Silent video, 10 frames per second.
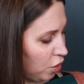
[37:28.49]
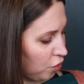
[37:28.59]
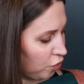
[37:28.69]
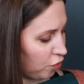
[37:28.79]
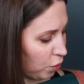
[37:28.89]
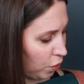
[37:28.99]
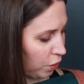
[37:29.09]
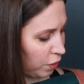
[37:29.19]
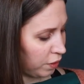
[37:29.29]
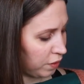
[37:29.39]

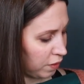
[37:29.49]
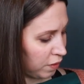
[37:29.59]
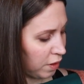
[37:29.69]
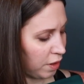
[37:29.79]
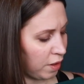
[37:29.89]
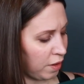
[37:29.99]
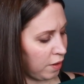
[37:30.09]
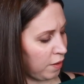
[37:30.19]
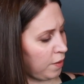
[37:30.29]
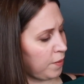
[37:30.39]
For
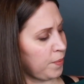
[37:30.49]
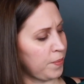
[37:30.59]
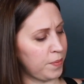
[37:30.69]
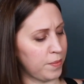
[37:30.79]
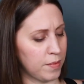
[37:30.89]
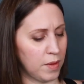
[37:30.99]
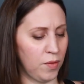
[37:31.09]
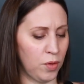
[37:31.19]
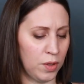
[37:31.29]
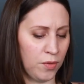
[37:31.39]
the
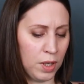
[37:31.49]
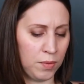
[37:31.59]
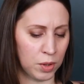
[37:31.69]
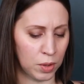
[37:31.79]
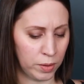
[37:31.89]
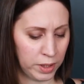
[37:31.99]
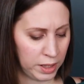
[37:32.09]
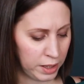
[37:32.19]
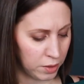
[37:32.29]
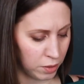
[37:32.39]
5-year-old,
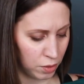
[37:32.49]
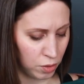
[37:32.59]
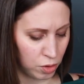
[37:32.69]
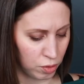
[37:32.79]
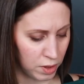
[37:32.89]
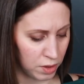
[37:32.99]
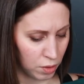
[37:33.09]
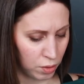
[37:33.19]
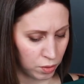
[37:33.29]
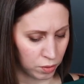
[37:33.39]
he got to choose his
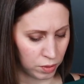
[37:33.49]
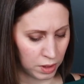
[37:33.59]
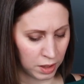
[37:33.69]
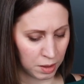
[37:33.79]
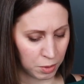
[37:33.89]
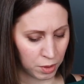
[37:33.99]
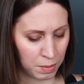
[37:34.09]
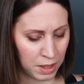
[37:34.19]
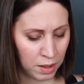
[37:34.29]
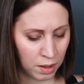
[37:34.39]
own, and I'm gonna
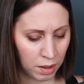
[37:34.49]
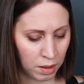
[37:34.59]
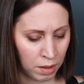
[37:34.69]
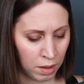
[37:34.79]
make